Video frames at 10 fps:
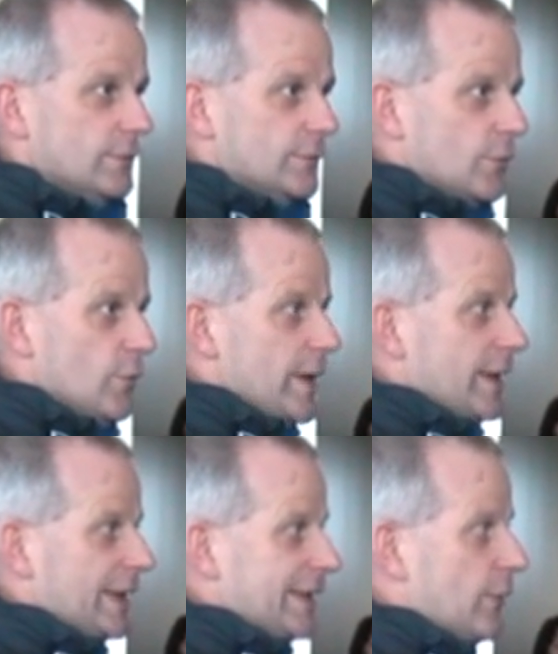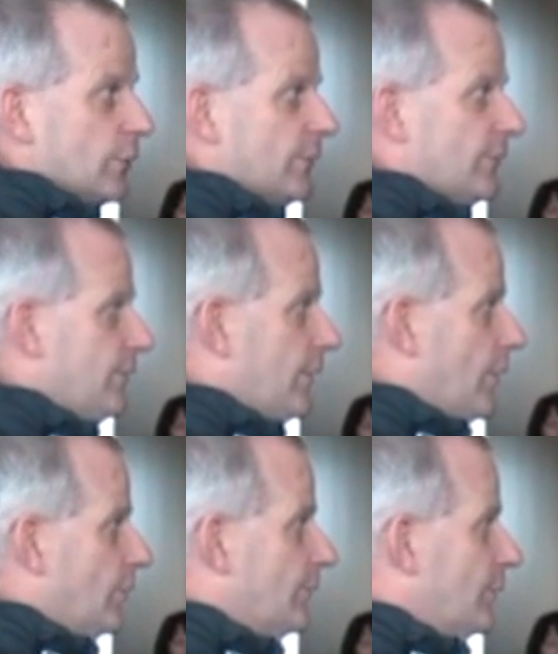to go away and get that out
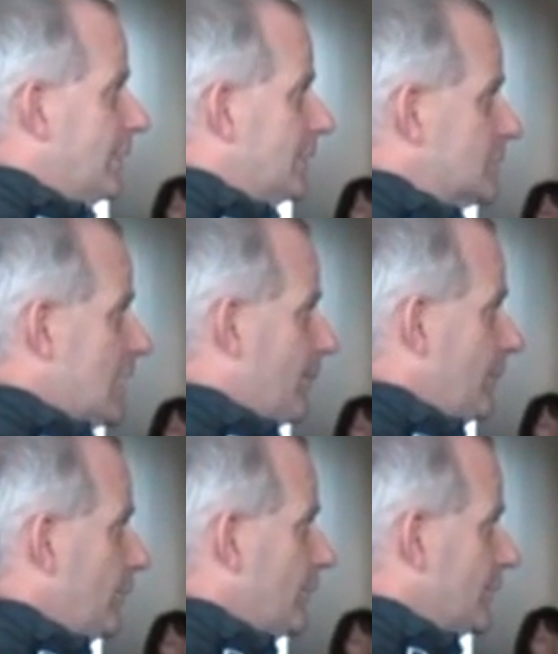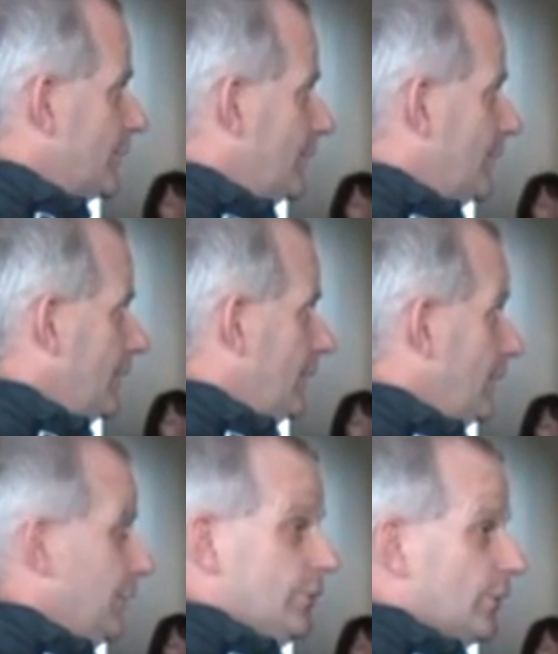of a rental shop and look at it.
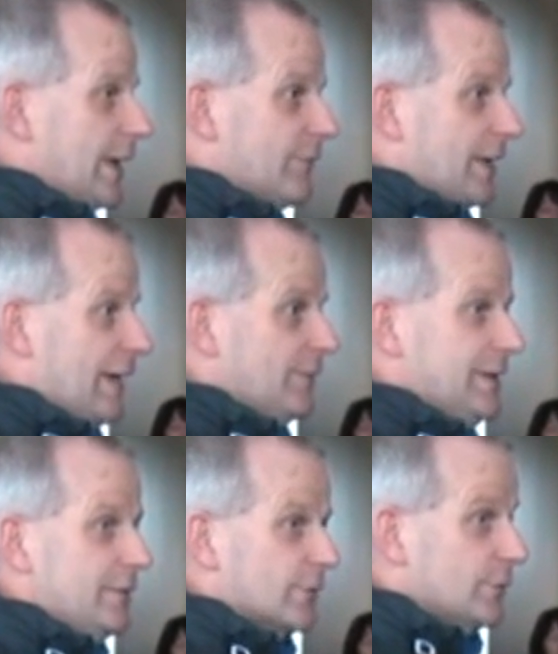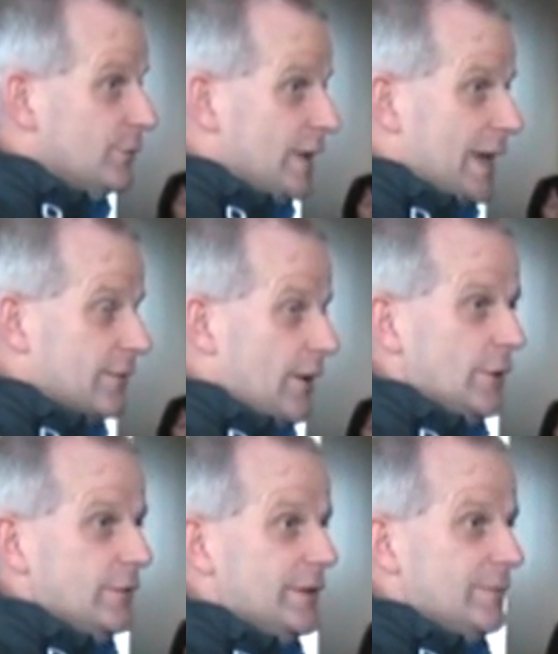You don't have to have an ego to do that.
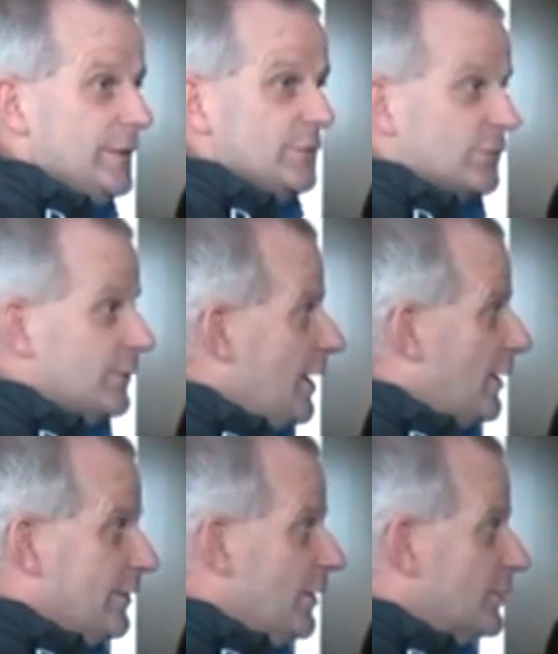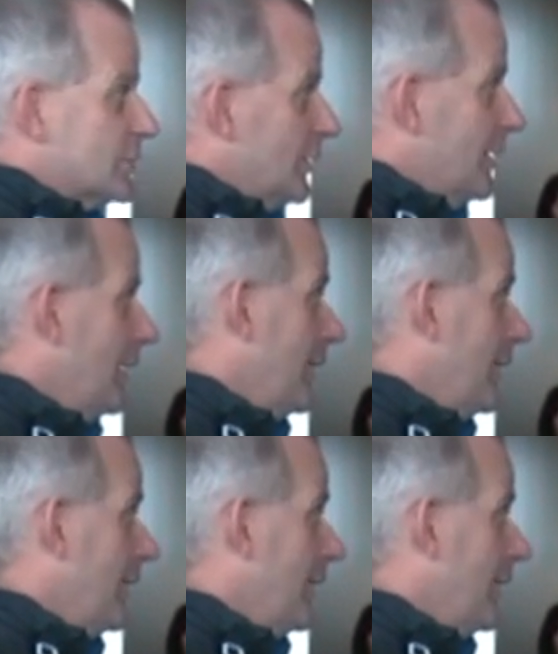All you need to be is just an ordinary Irish guy.